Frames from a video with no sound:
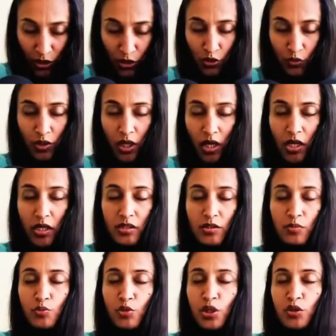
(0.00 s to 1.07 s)
you can't
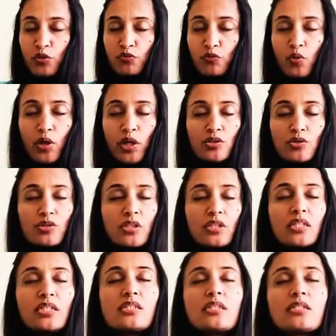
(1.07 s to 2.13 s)
bring your forehead to the
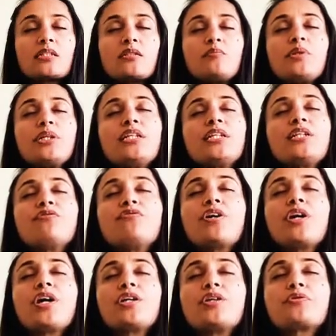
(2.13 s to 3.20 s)
knees. That's completely
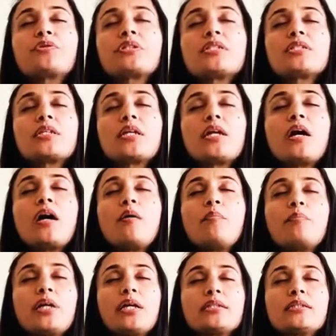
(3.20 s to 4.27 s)
fine. You can stay up
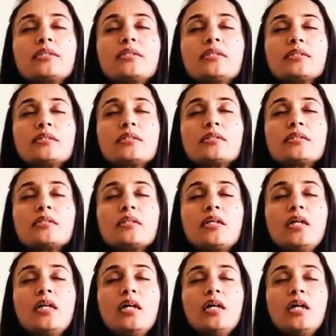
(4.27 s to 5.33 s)
like this.
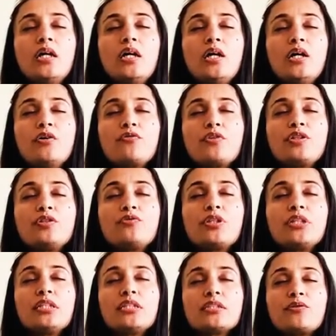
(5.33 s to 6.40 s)
Feel the
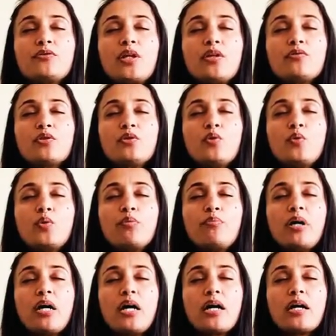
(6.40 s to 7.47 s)
release around the lower
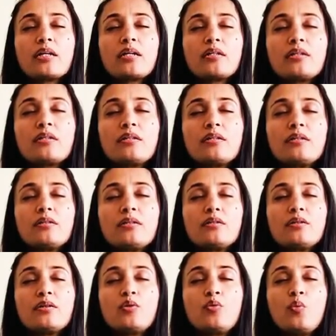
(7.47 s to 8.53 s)
back.
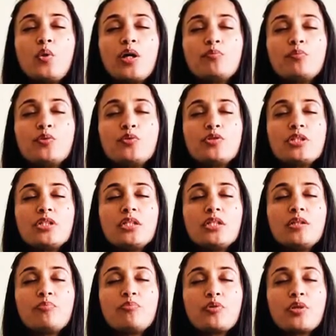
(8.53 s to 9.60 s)
One more
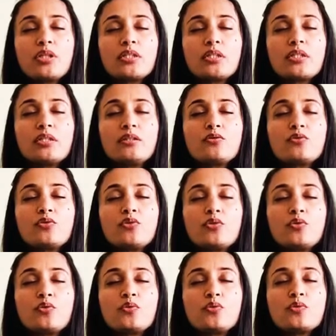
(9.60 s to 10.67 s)
deep breath in through the
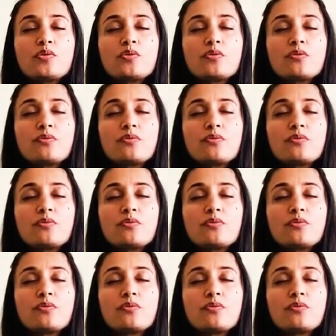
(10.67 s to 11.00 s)
nose,